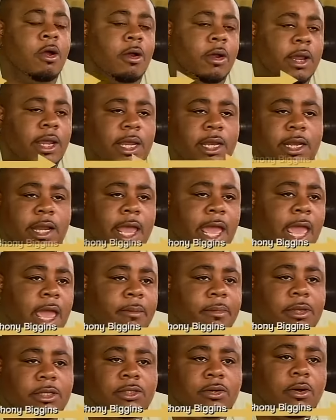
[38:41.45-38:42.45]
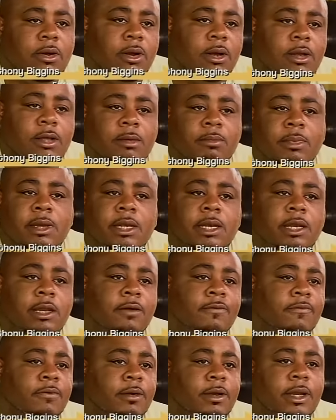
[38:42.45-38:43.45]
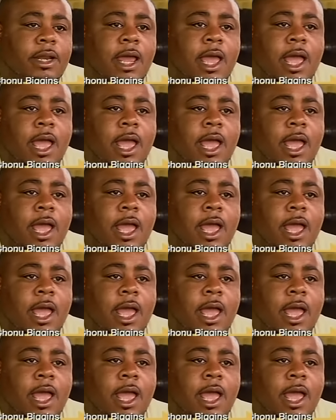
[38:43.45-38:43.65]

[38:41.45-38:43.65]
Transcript: Her eating habits are a little bit different than